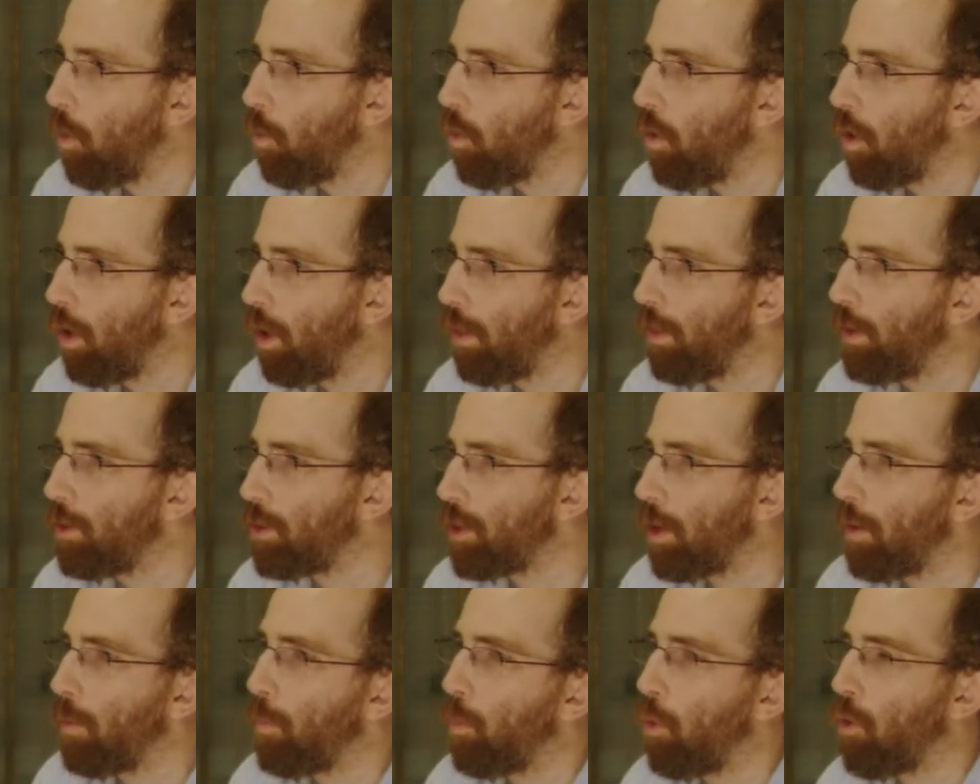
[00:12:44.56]
Well, there's
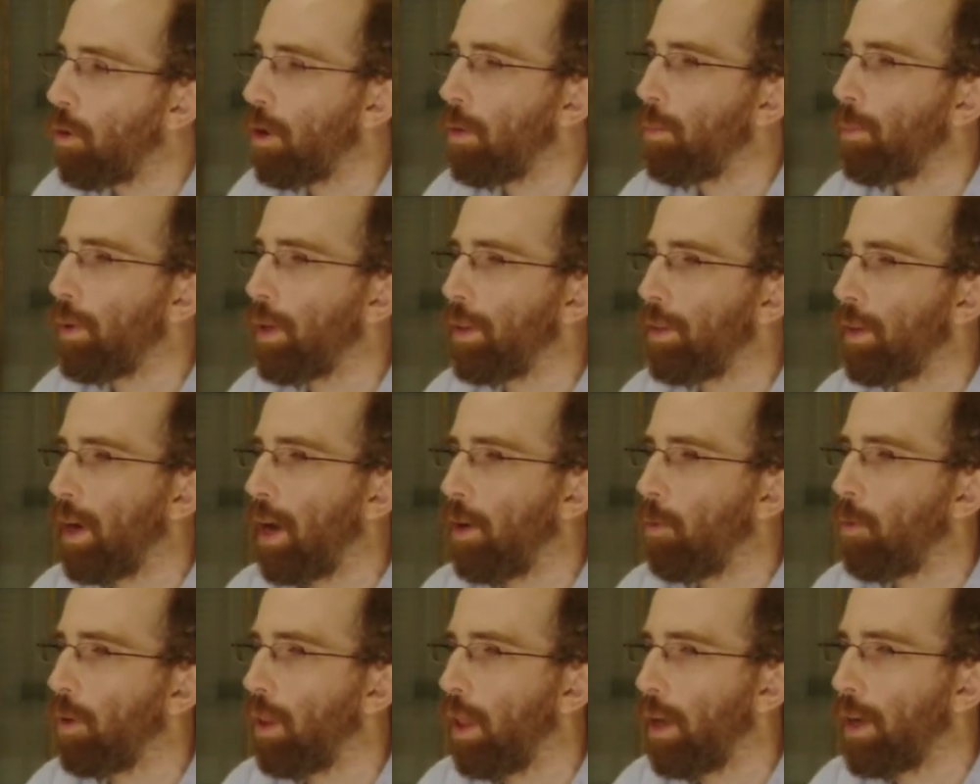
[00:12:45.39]
an important bit that I
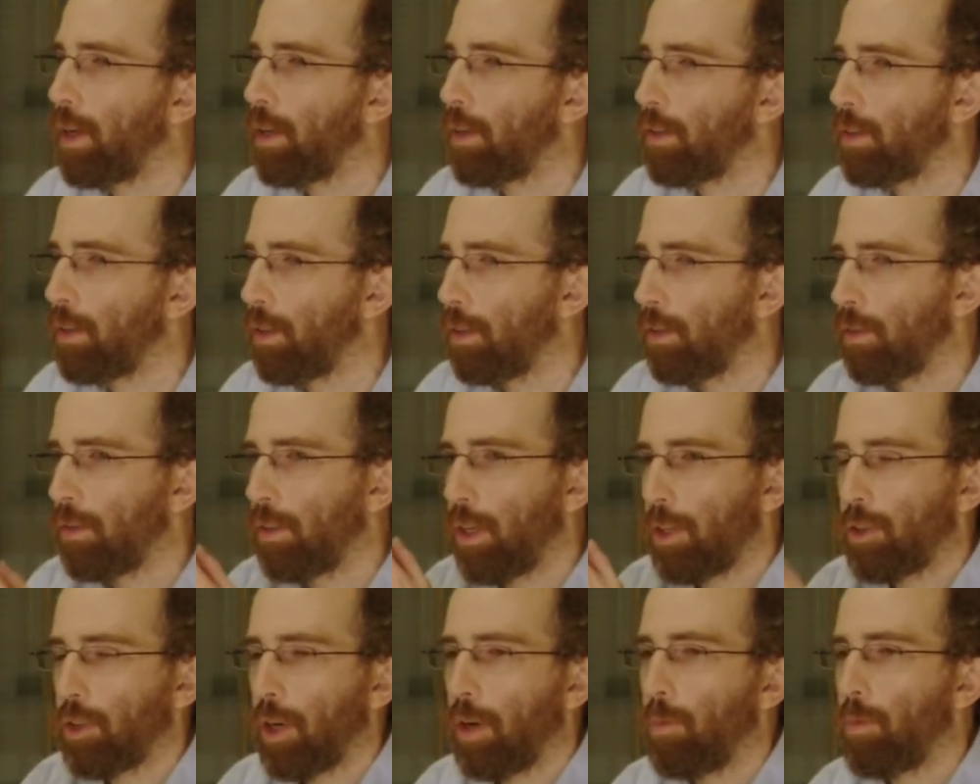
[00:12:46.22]
would like to
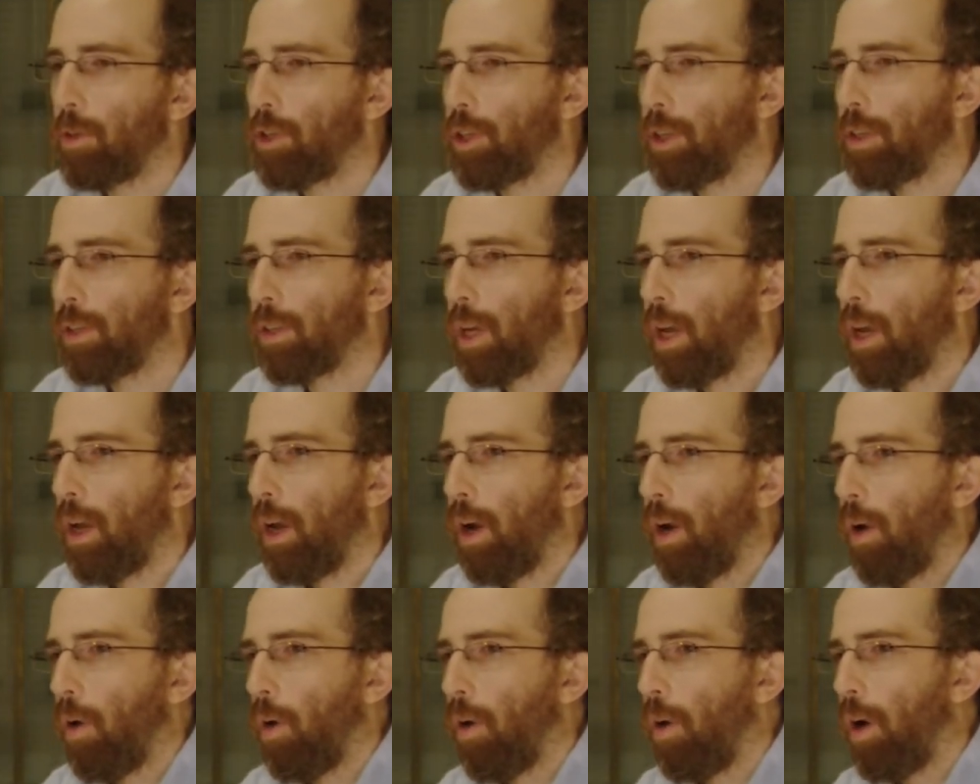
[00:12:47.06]
touch on, which is
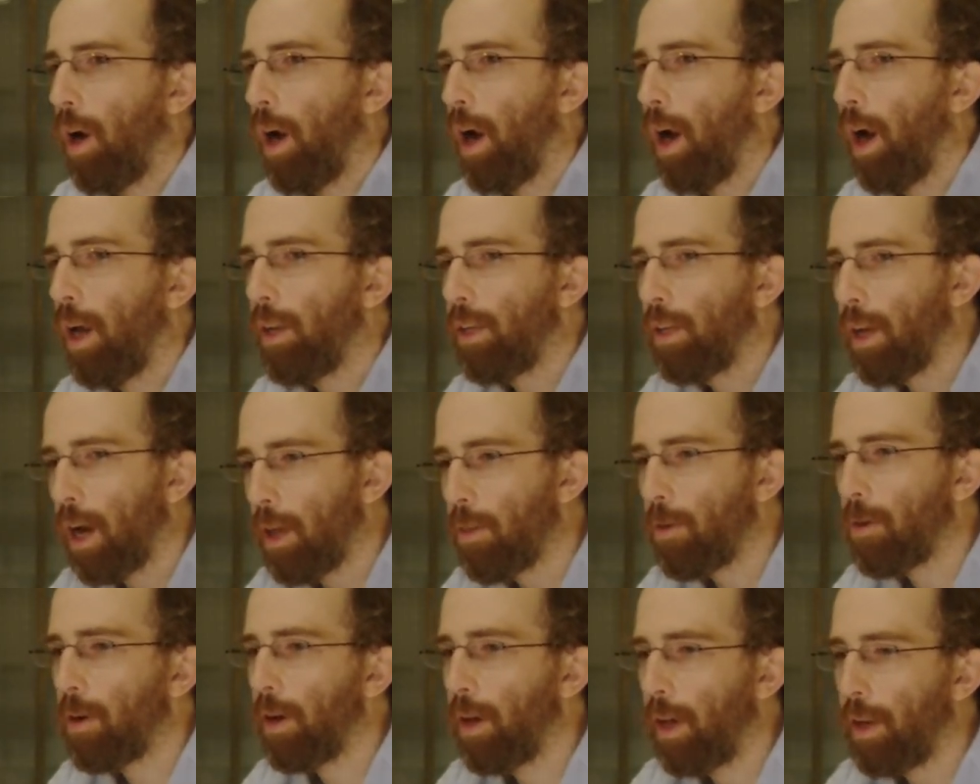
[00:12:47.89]

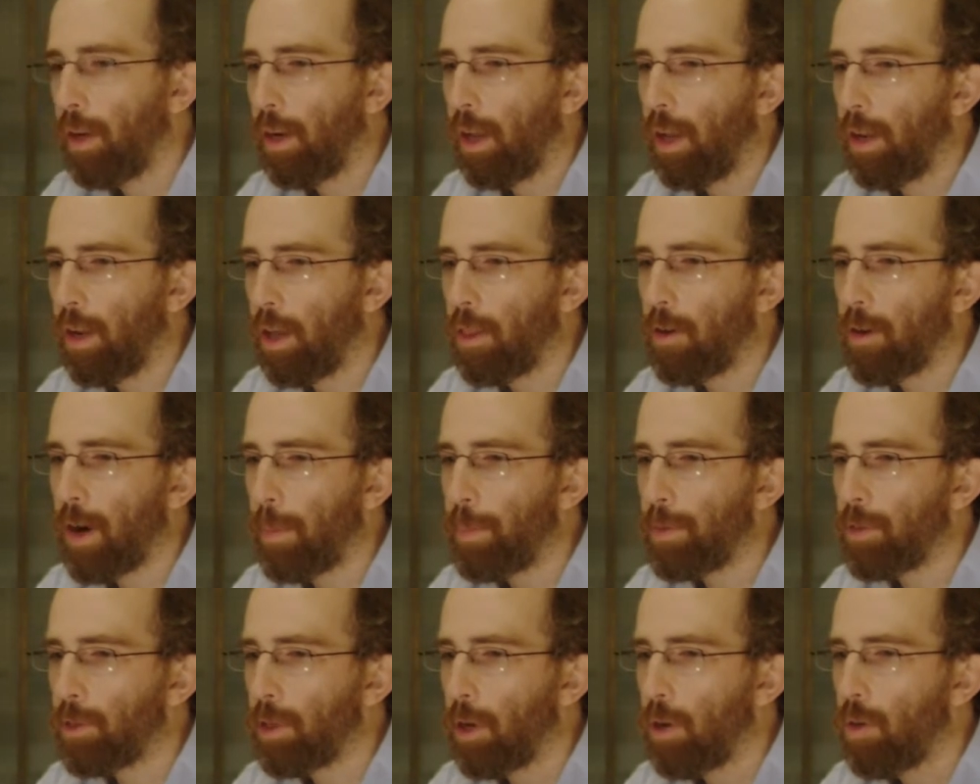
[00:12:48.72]
another
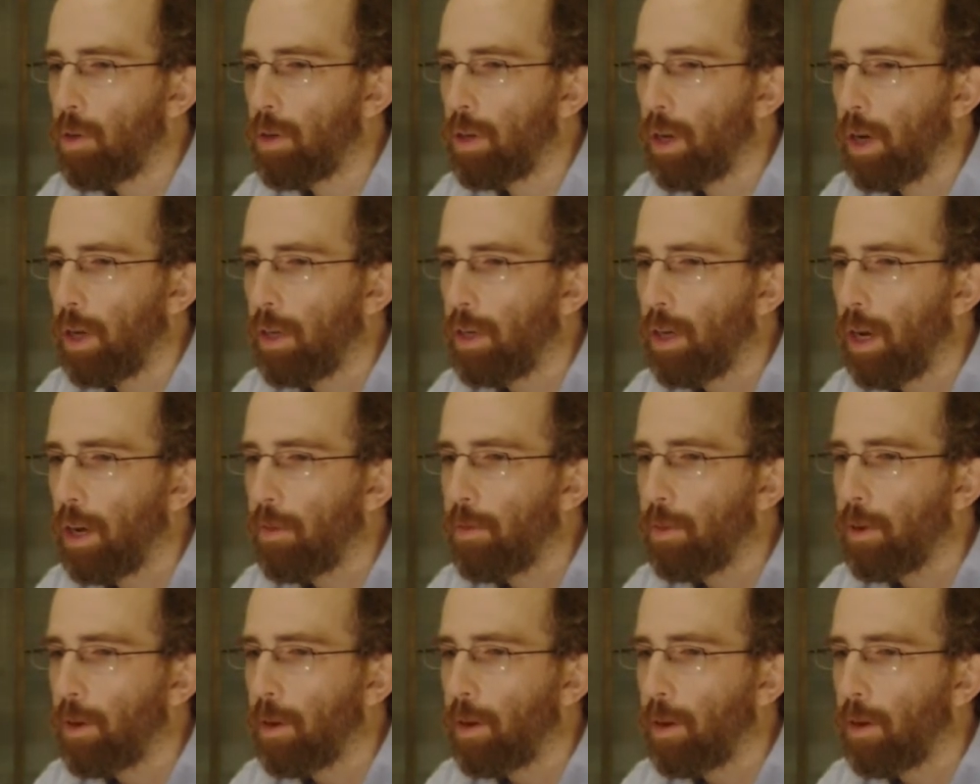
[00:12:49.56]
episode,
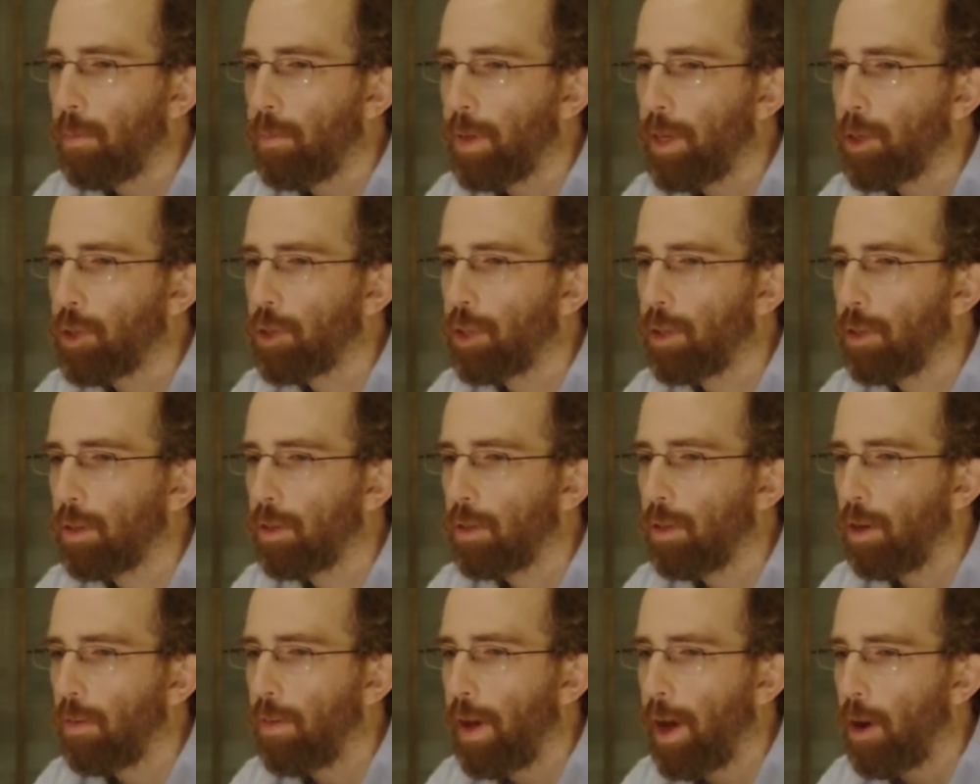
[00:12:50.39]
another mention
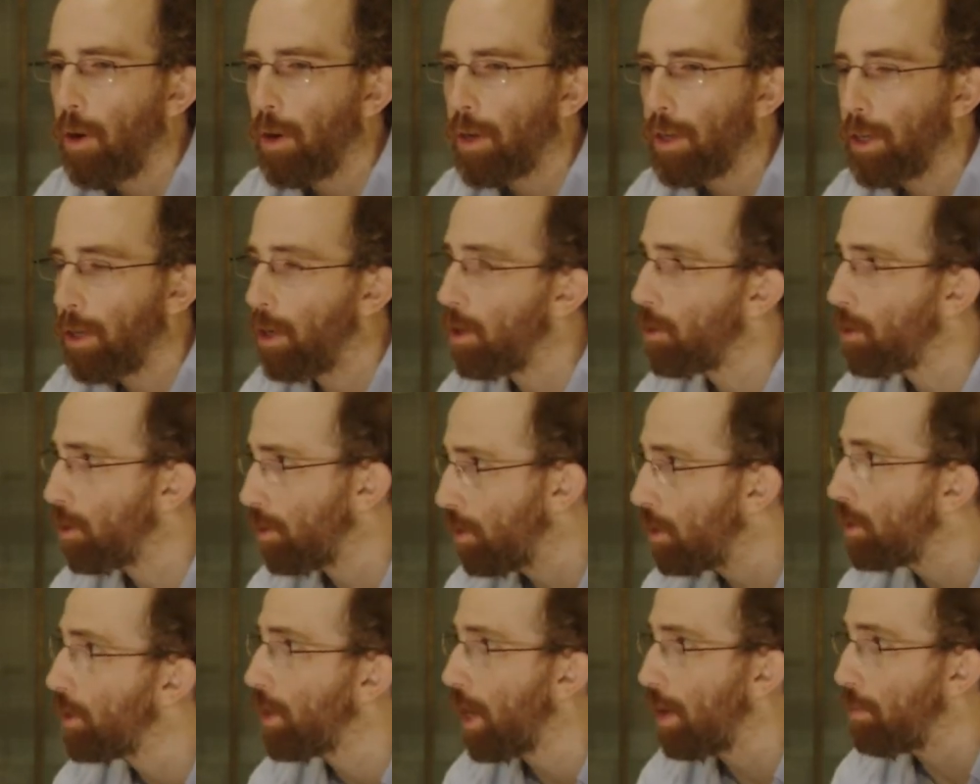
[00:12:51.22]
of how a character,
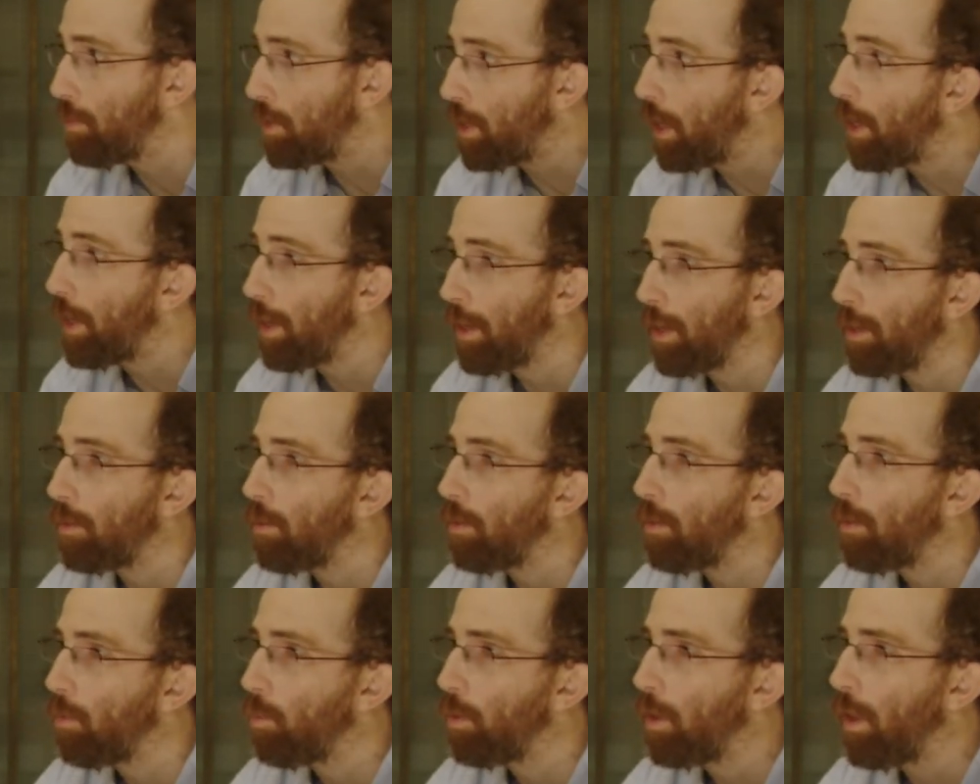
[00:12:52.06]
this time Dan,
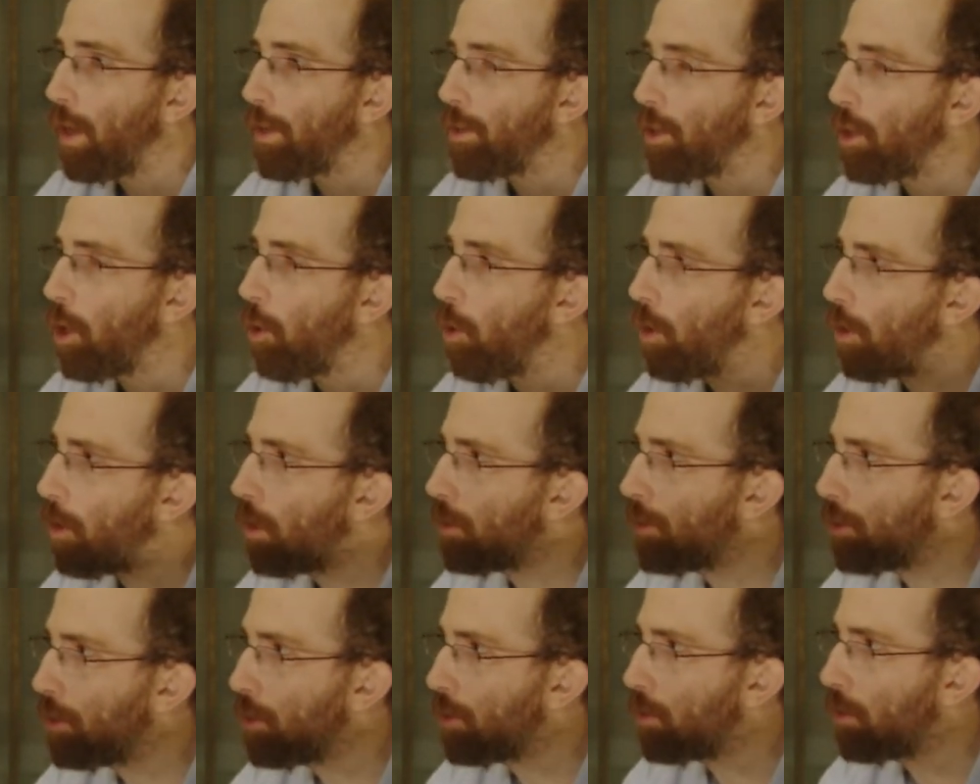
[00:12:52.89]
would like to go
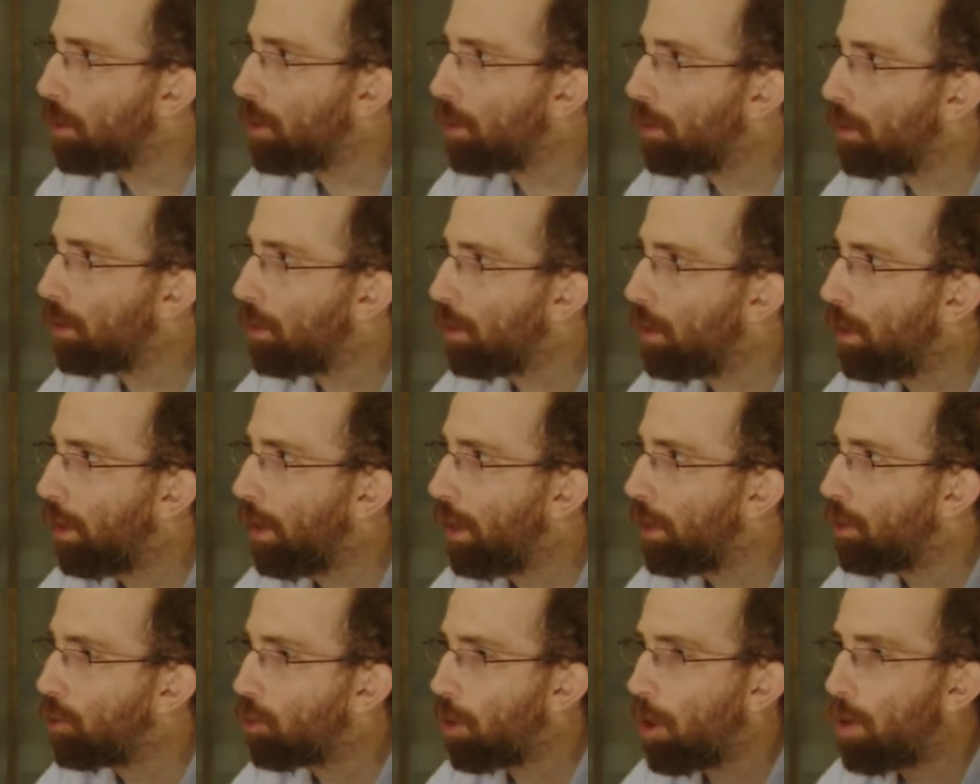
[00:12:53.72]
across the street
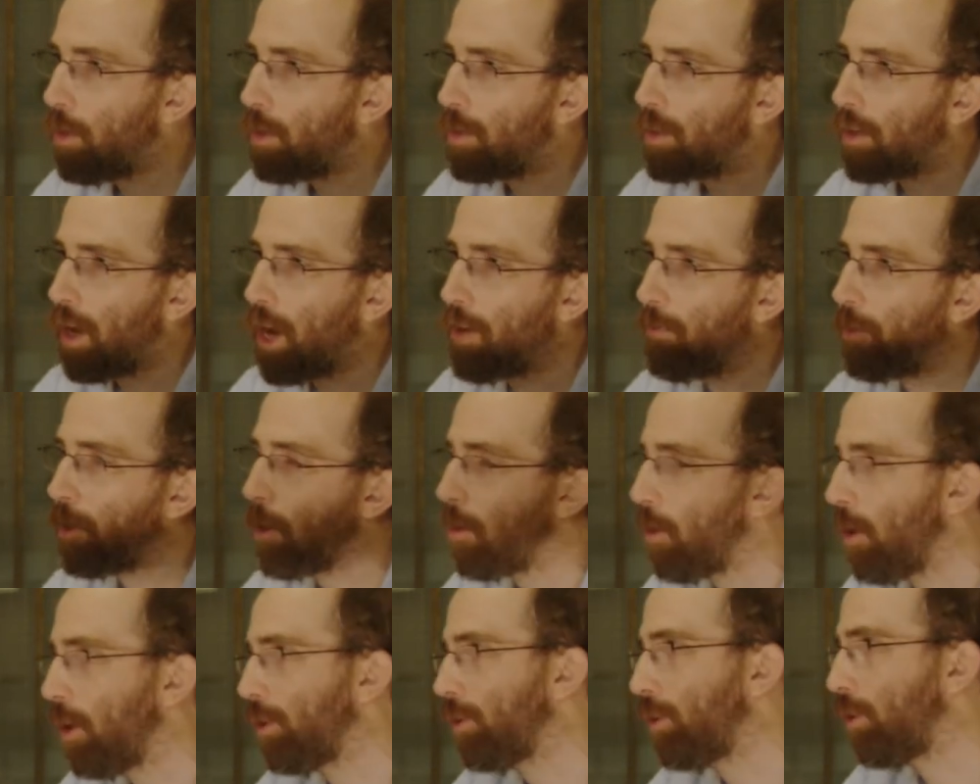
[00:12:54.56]
and draw his knife
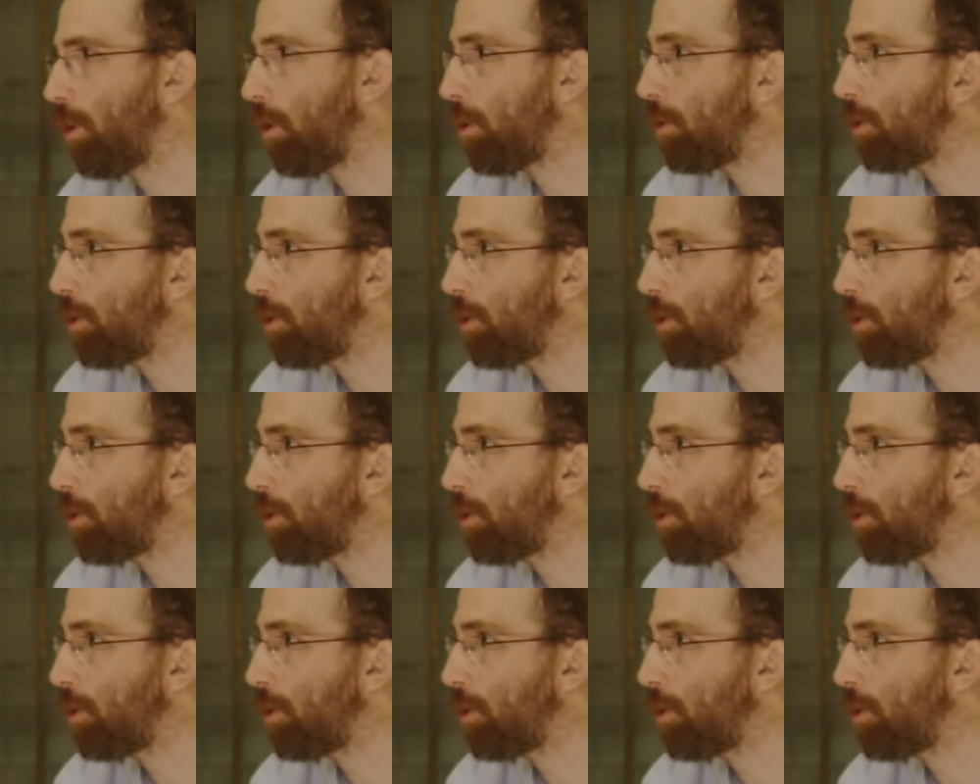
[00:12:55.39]
across her